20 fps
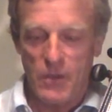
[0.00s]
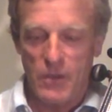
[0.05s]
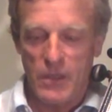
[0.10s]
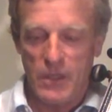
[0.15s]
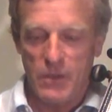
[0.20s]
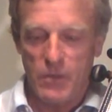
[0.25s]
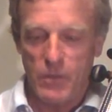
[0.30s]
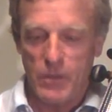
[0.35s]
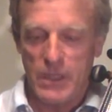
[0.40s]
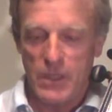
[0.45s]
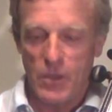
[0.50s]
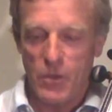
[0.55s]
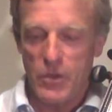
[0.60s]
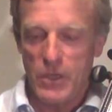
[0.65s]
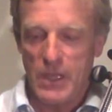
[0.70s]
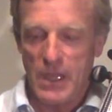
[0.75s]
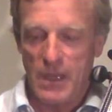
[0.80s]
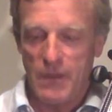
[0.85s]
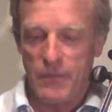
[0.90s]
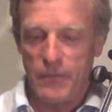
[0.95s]
that we don't
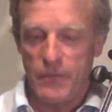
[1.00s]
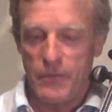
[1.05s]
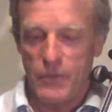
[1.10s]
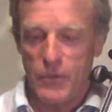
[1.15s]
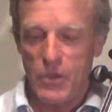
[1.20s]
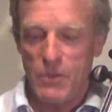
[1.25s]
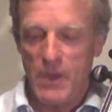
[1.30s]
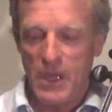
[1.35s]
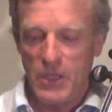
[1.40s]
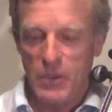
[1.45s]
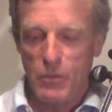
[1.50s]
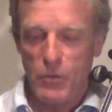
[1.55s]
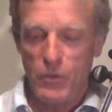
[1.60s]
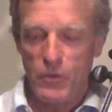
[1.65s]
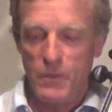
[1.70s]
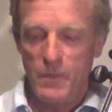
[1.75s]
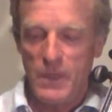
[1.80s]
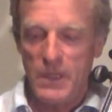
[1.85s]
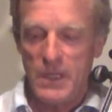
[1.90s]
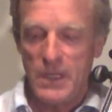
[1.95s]
have too much
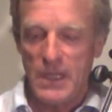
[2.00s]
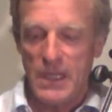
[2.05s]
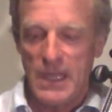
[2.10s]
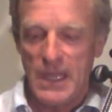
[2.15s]
movement,